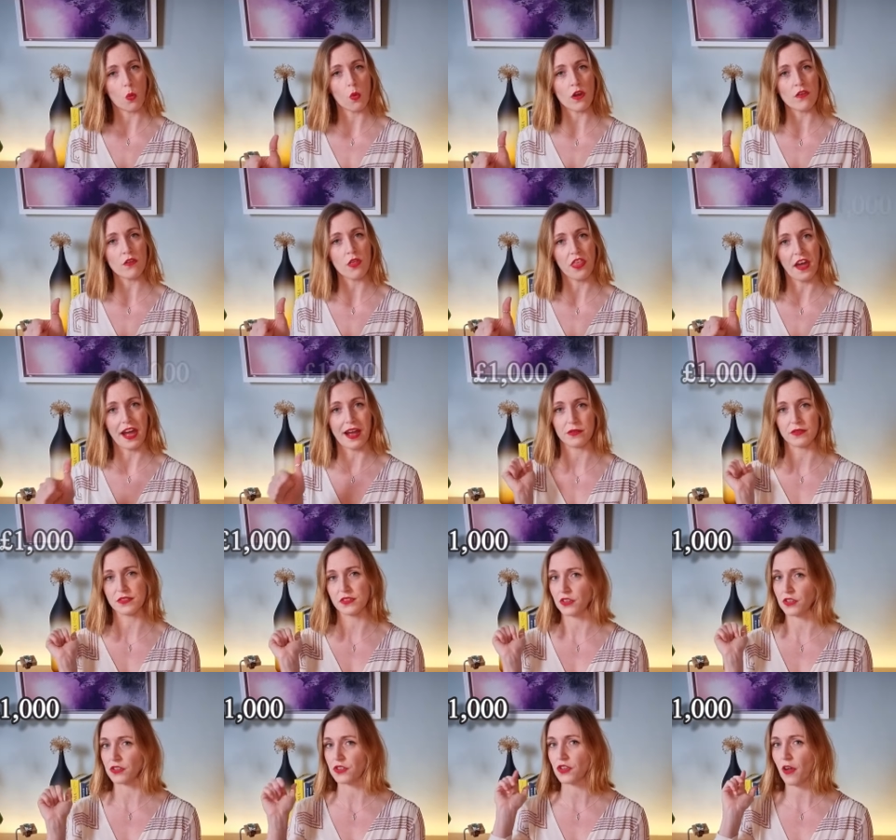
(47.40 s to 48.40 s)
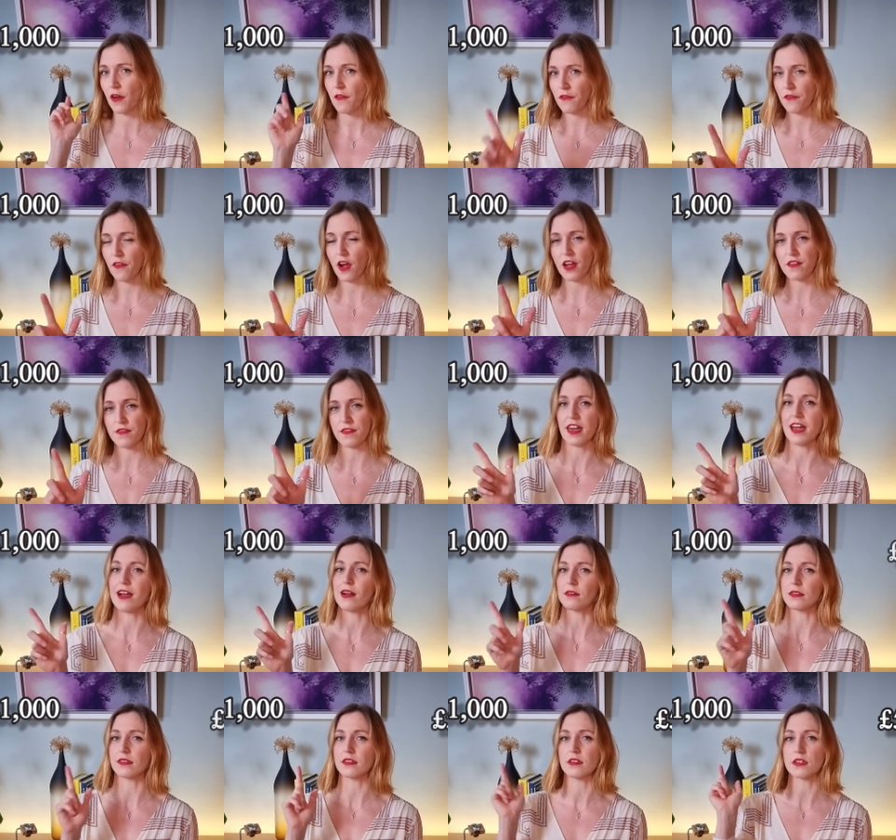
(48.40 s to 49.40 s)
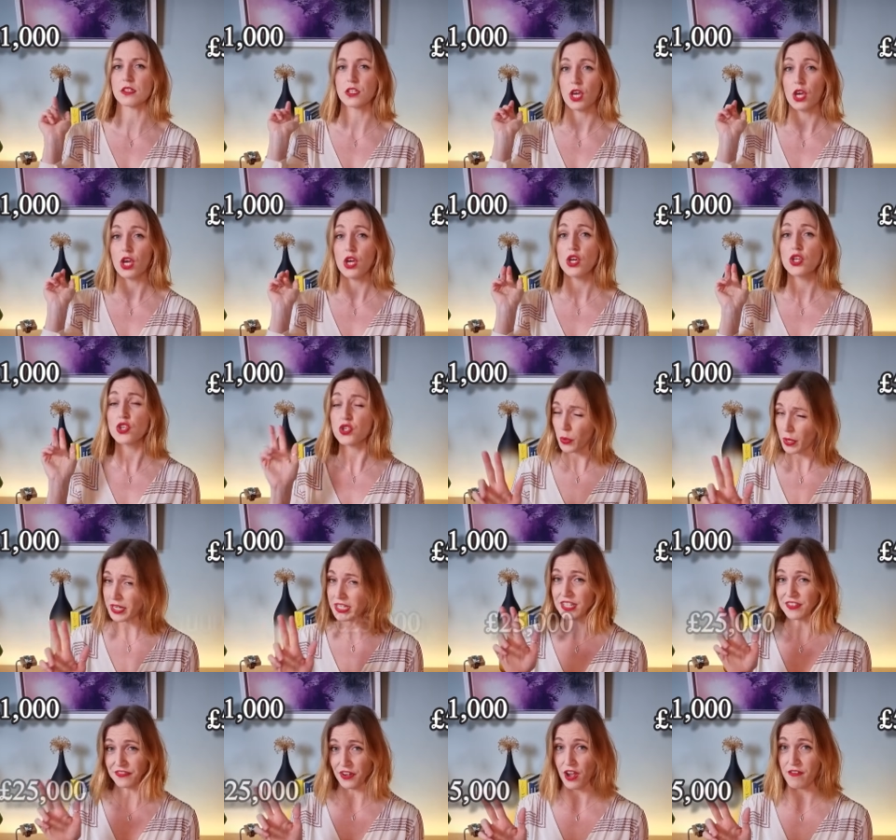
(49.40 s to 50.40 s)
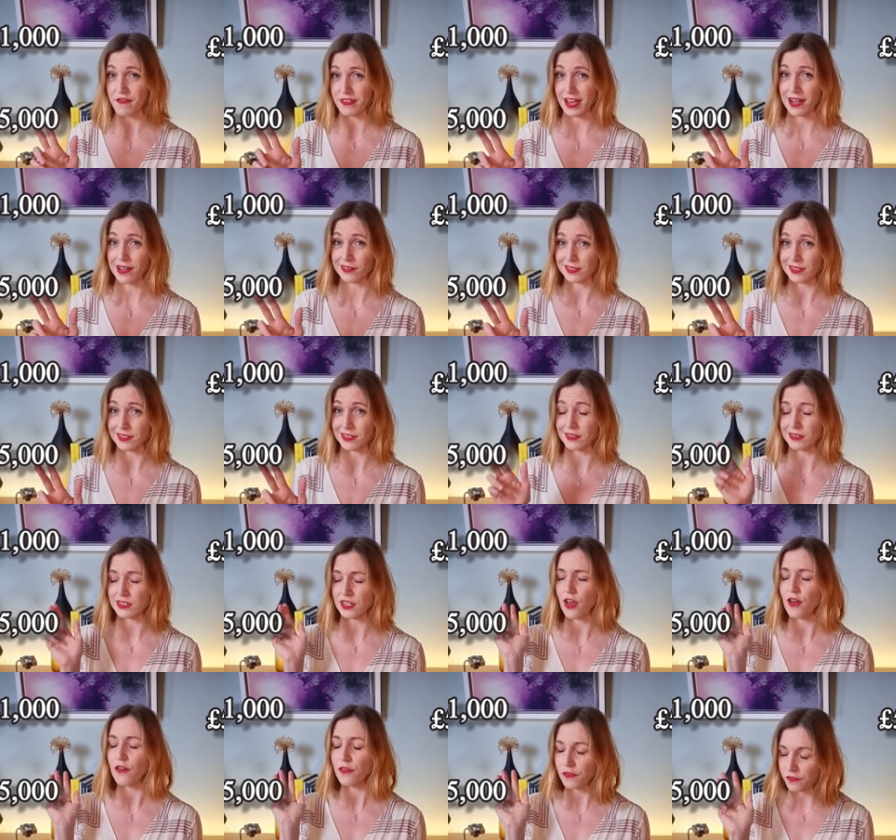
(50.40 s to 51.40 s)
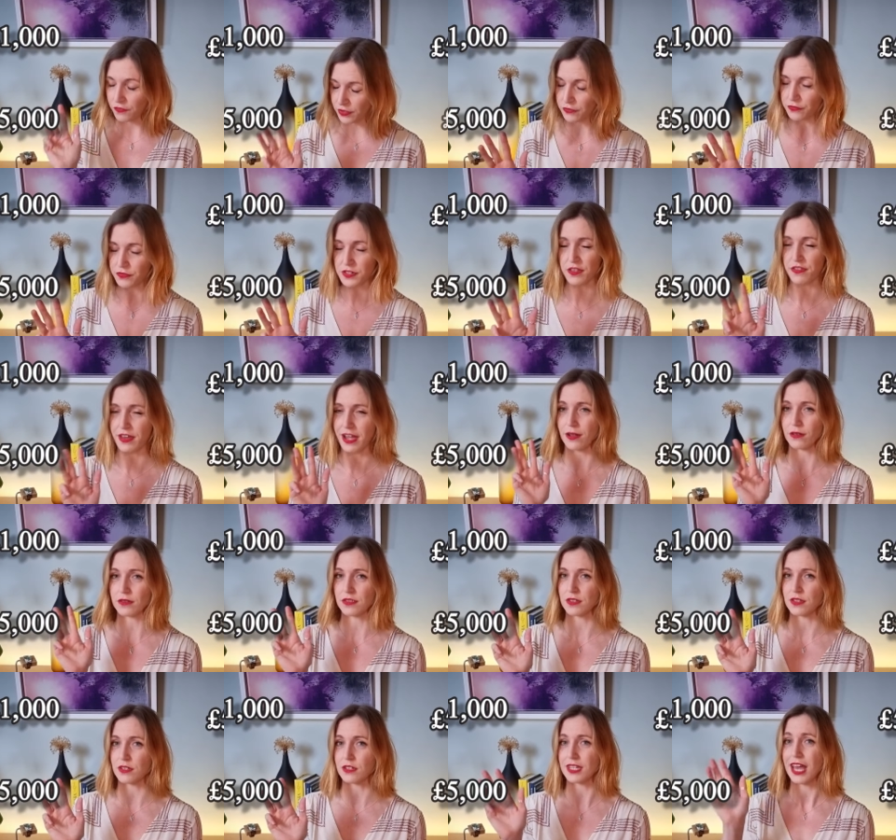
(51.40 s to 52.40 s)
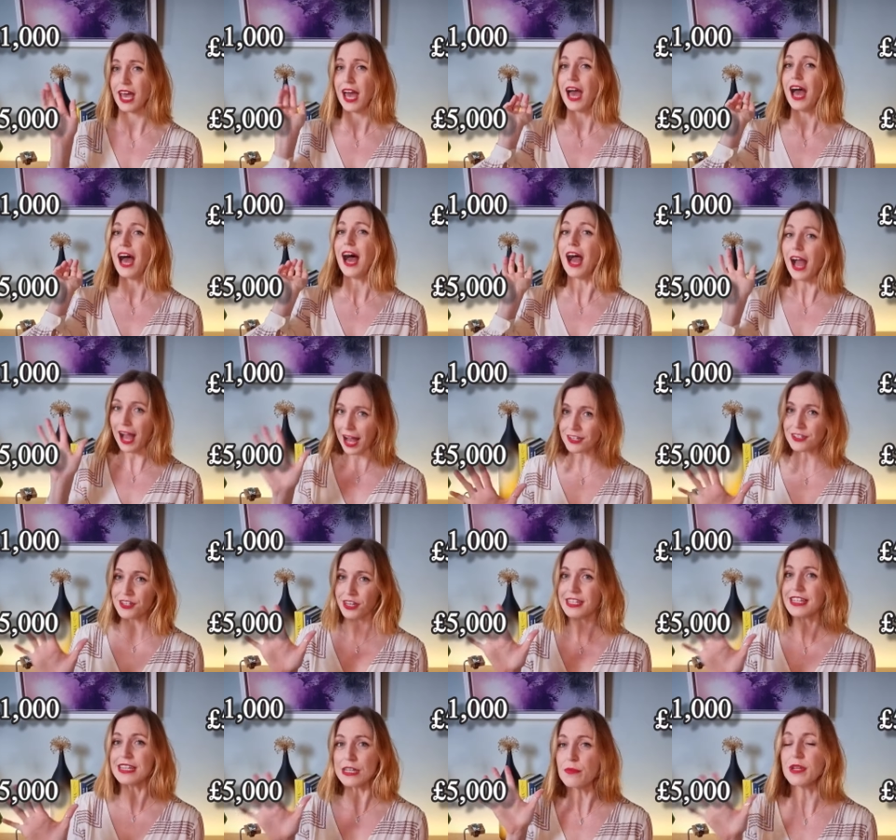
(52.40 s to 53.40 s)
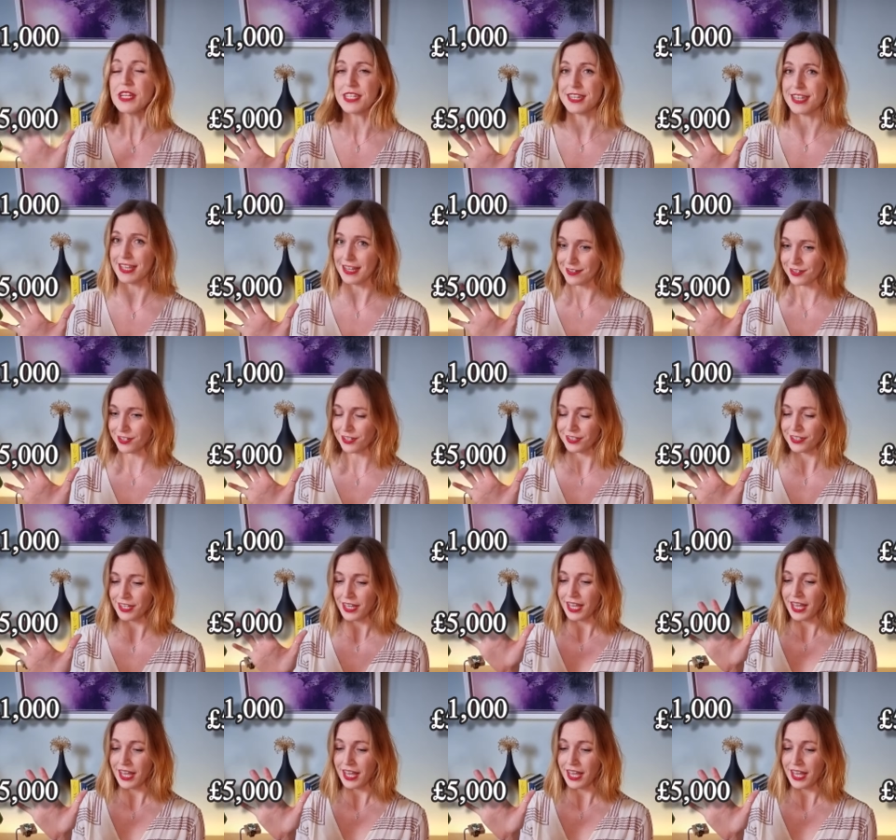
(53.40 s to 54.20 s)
1,000, 5,000, 25,000, 50,000 and unlimited.